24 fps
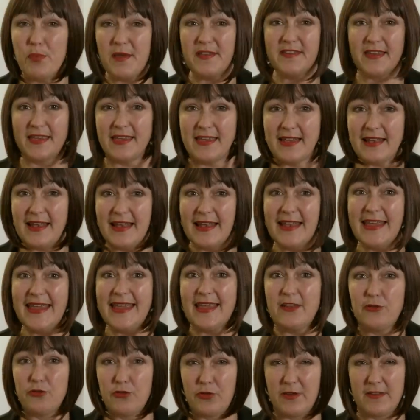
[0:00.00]
particularly
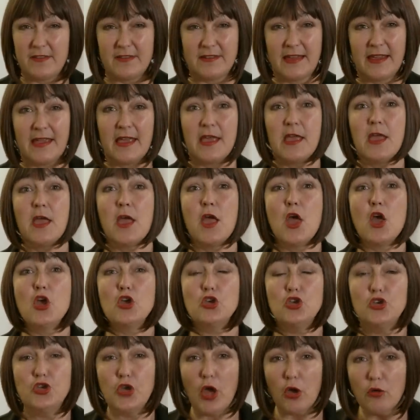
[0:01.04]
interesting.
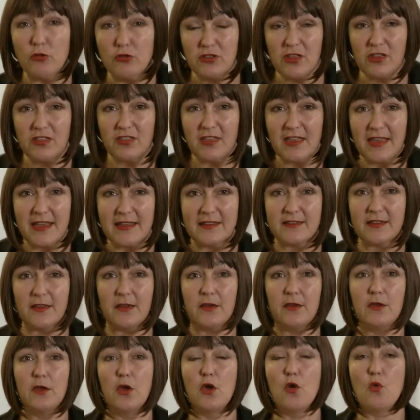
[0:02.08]
Go to the
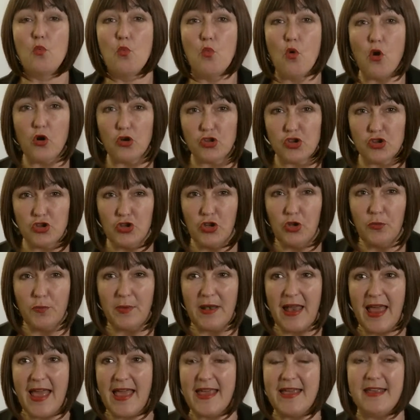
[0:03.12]
theatre, watch new
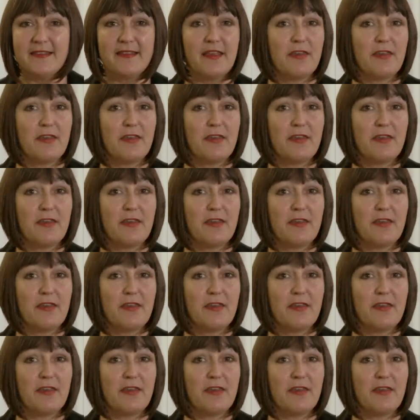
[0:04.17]
plays,